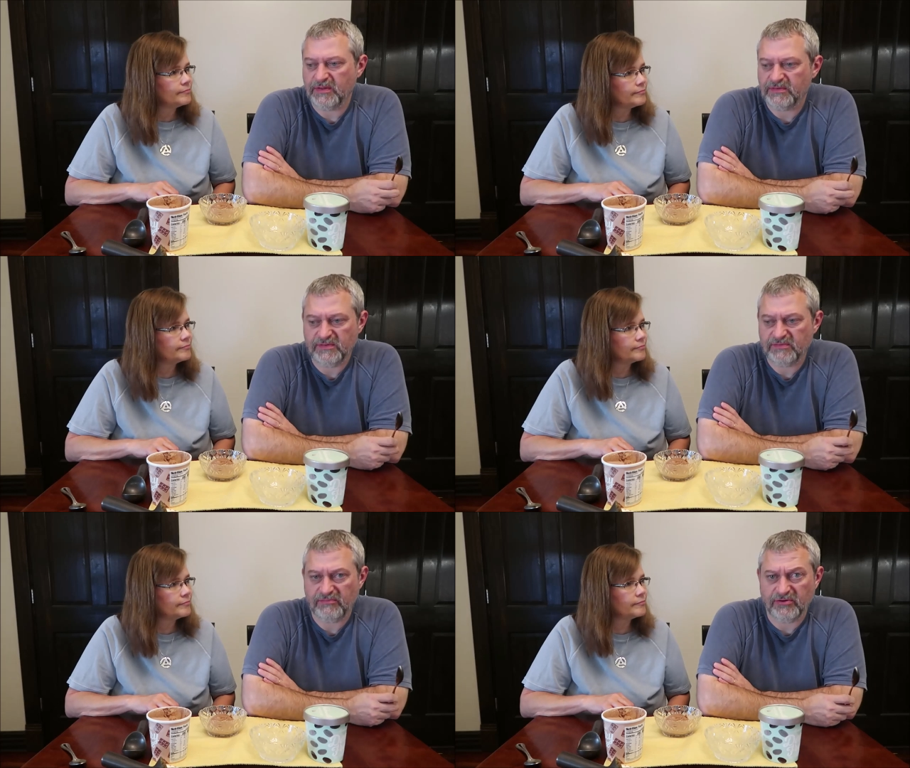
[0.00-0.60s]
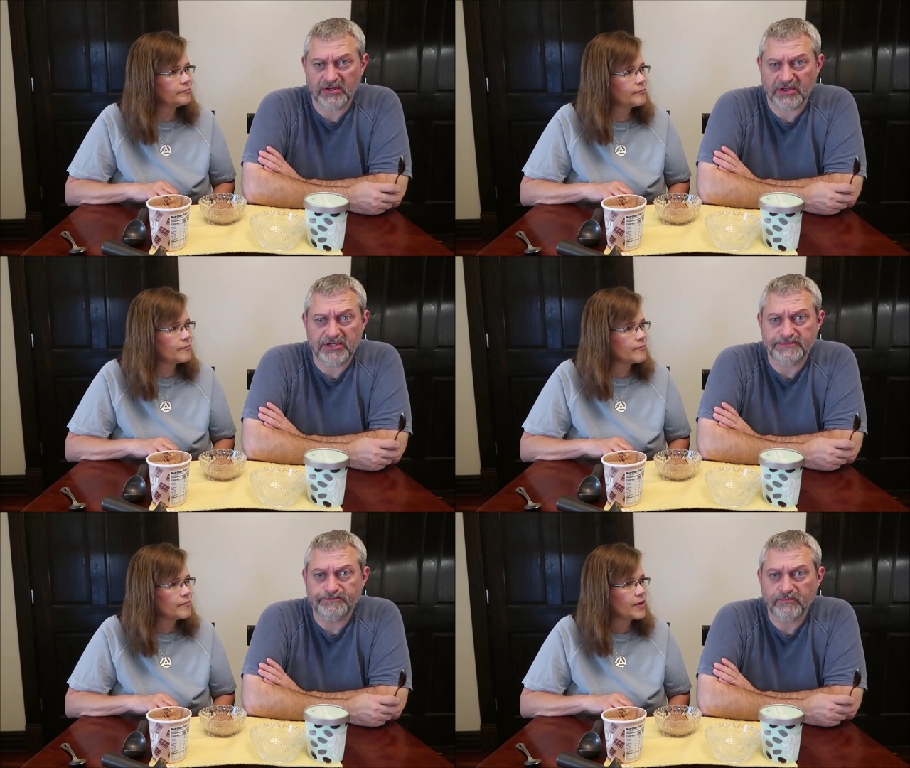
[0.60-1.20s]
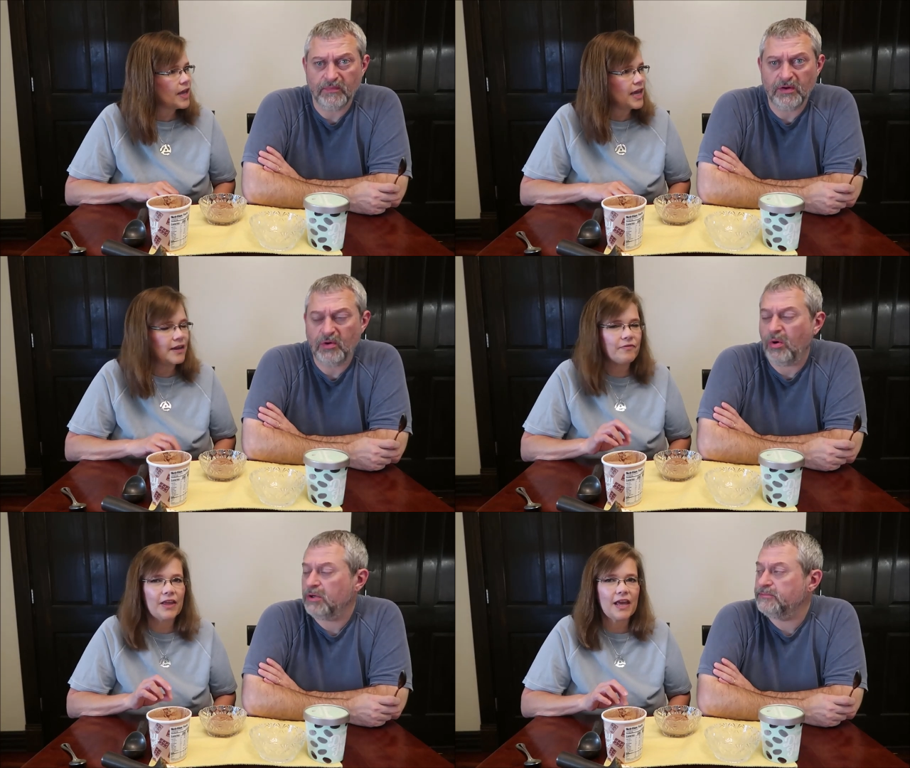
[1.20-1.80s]
Speaker 1: It's mm -hmm. just mm-hmm. really good.
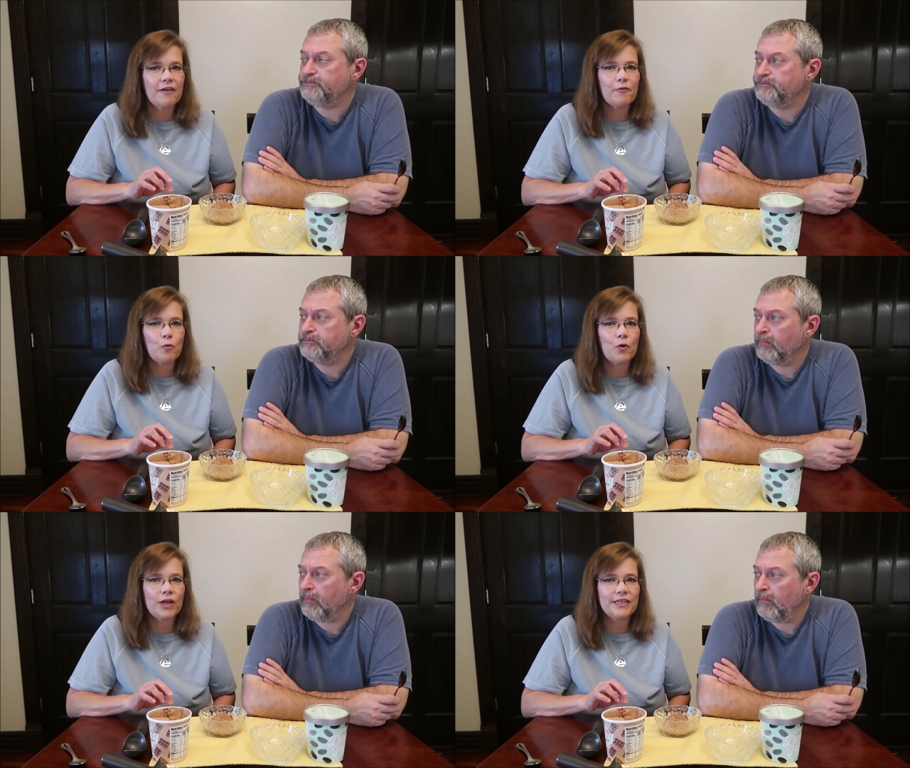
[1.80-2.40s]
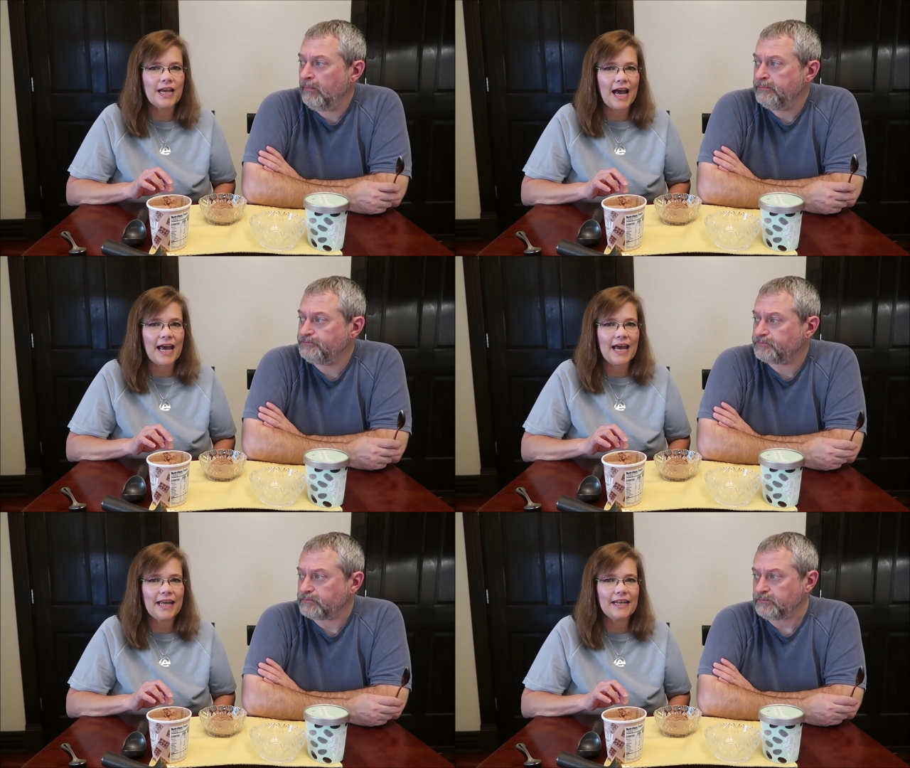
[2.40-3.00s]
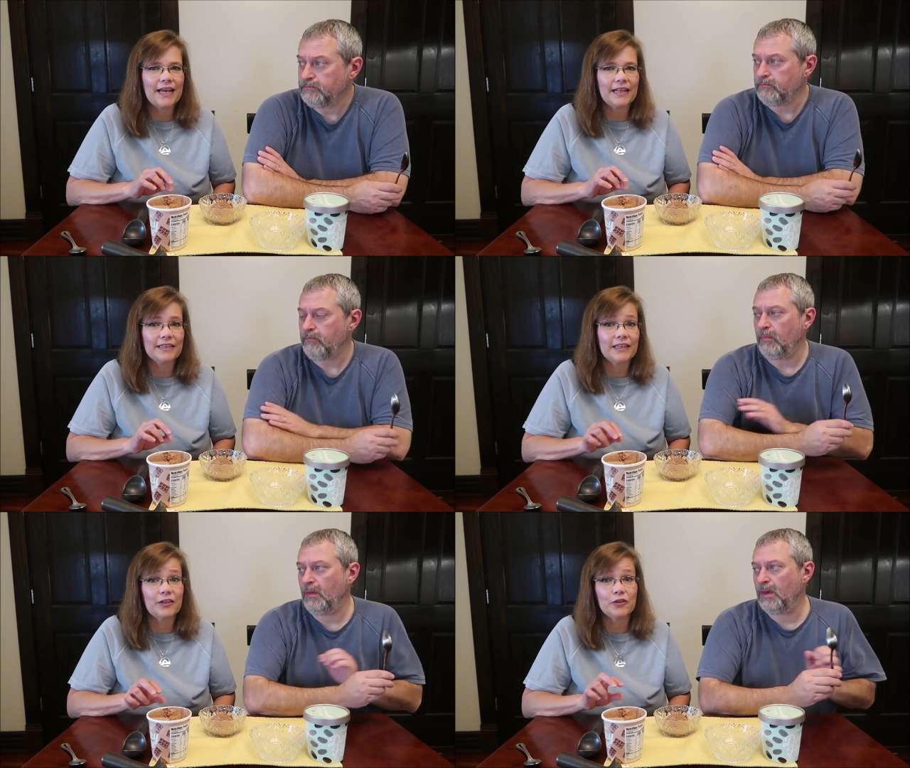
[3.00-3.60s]
Speaker 2: And if they ever wanted to add
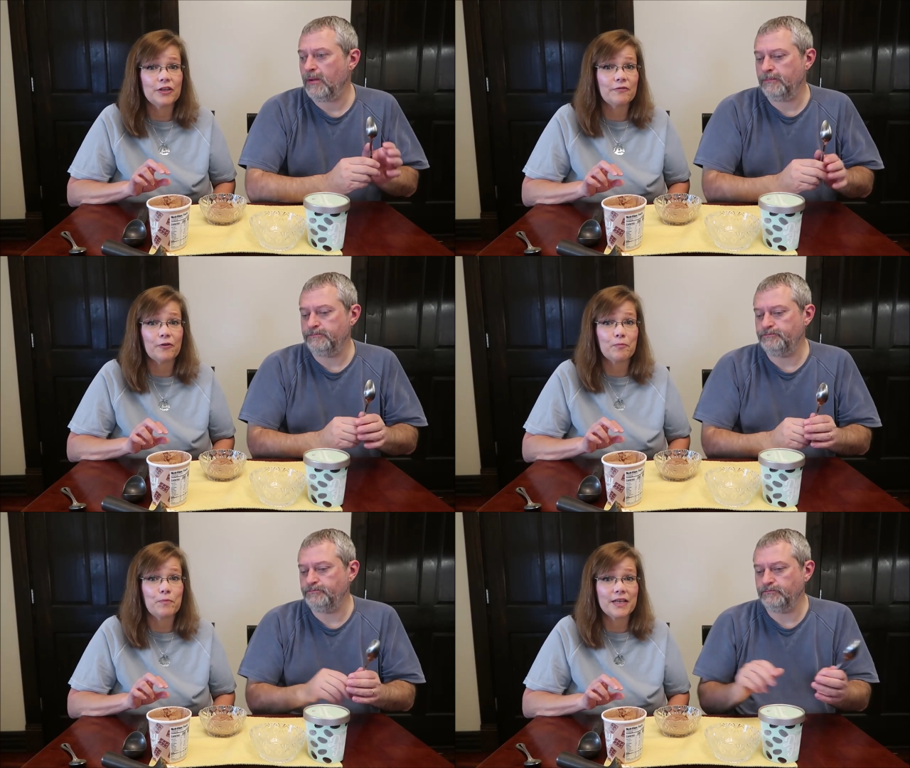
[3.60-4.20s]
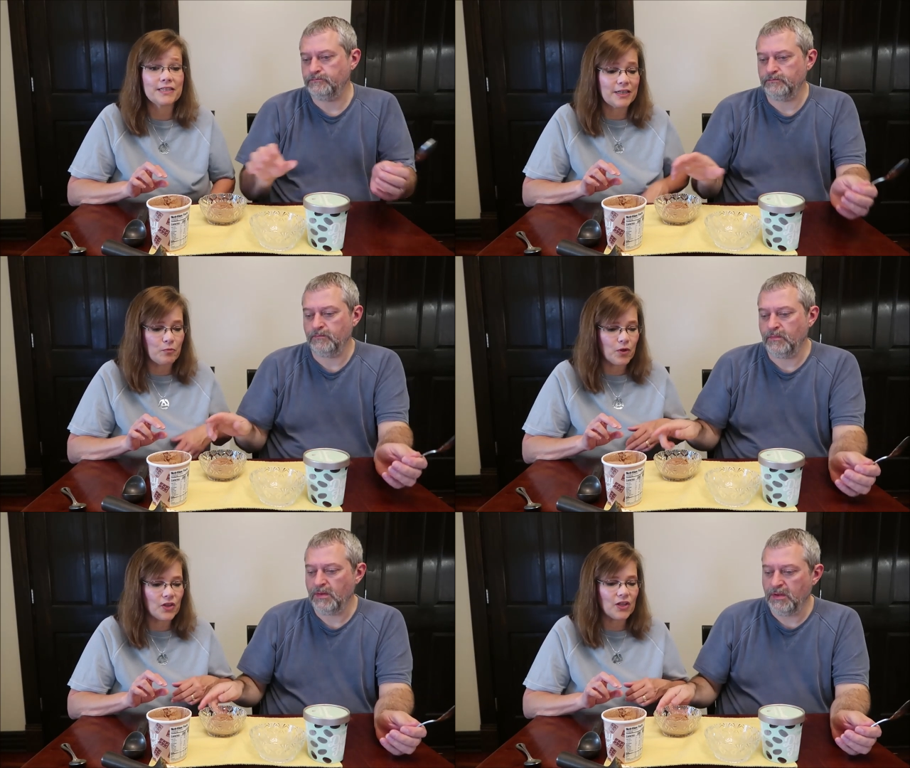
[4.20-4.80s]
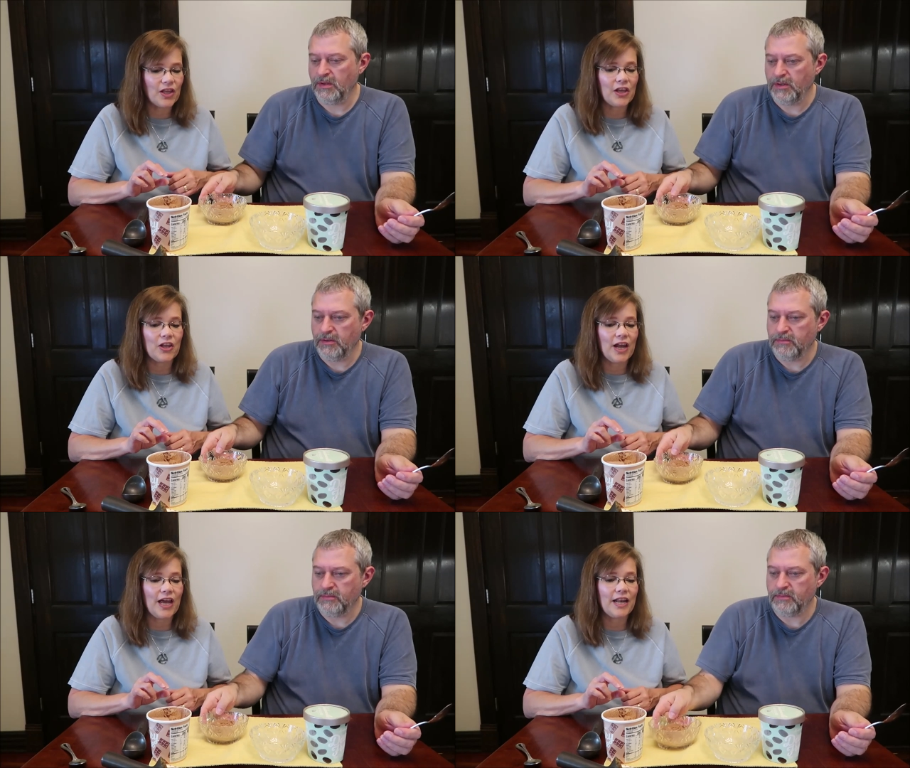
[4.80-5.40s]
a little different mixing with it, they
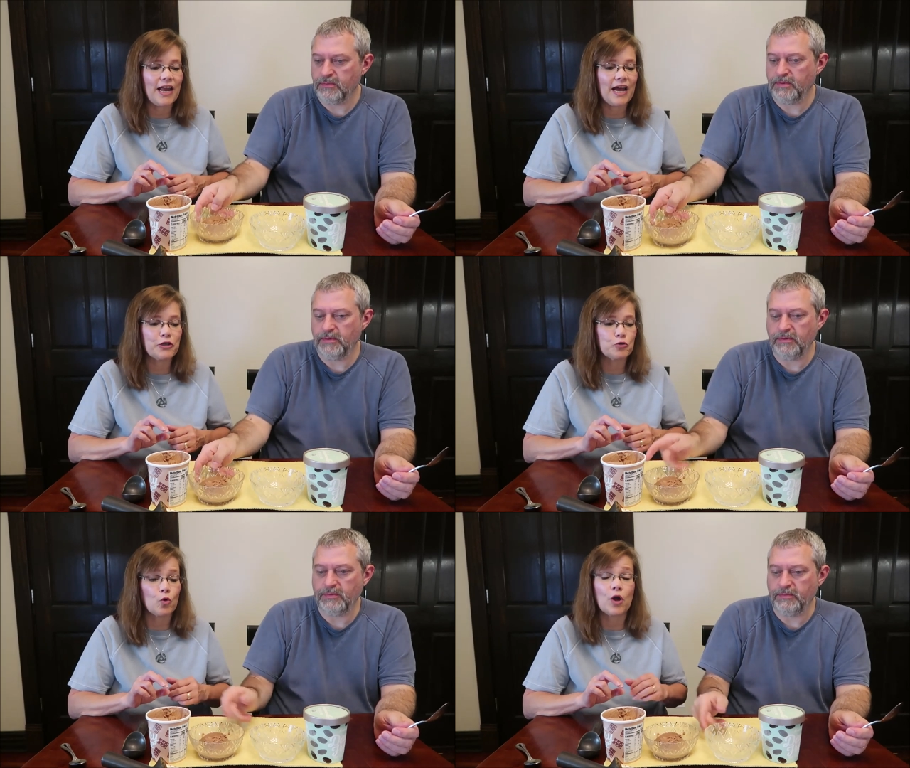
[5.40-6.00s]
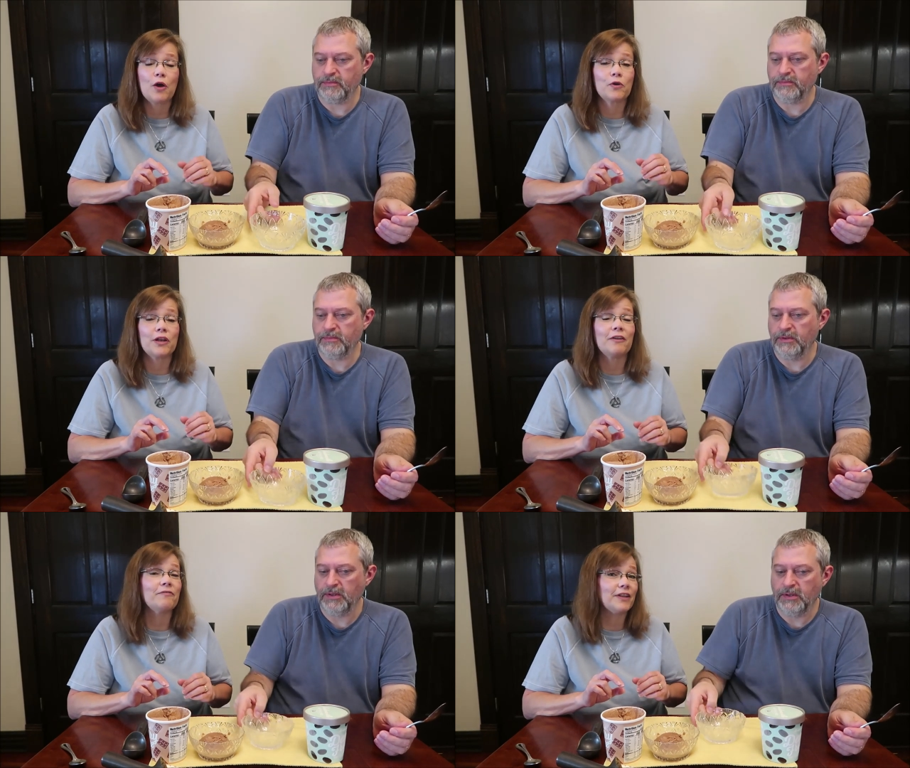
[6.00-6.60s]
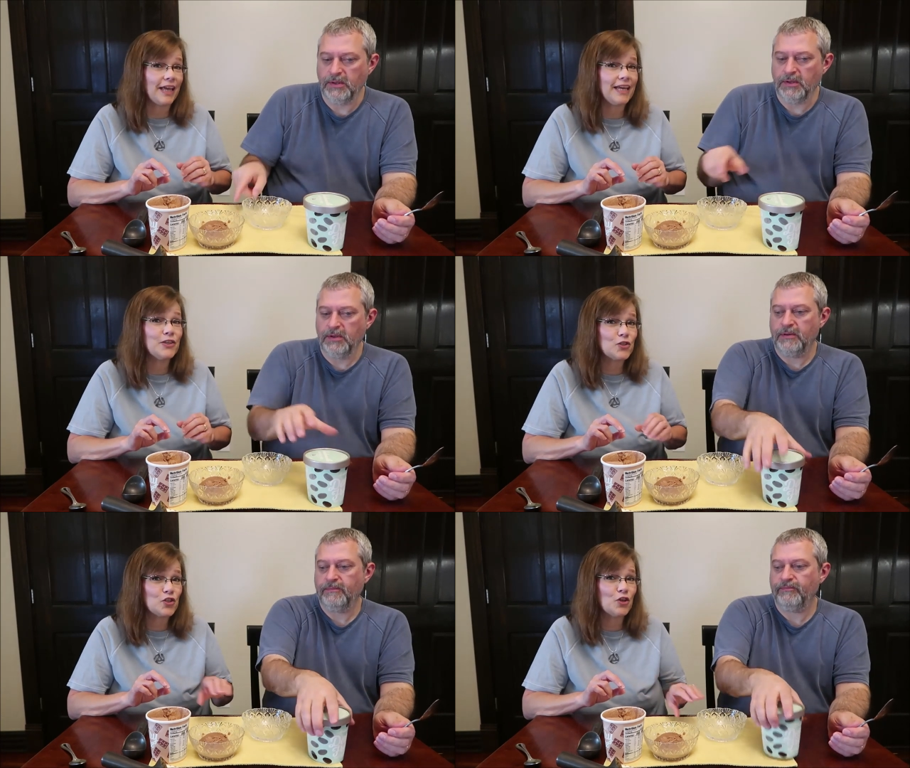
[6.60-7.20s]
could add actual coconut flakes to